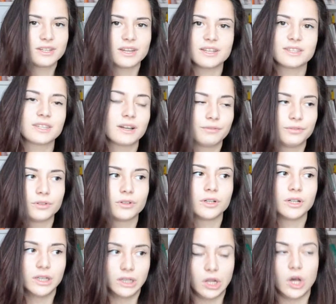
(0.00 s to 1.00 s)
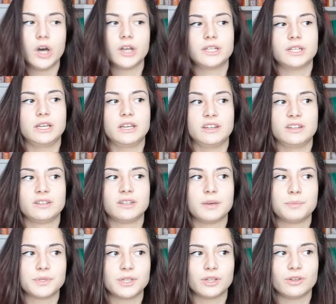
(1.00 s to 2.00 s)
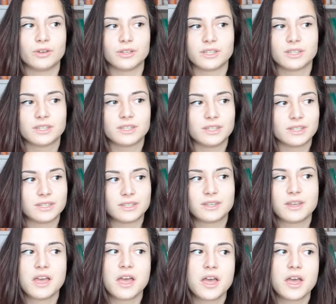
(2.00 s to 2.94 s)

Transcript: They suffer a lot, and a psychosis is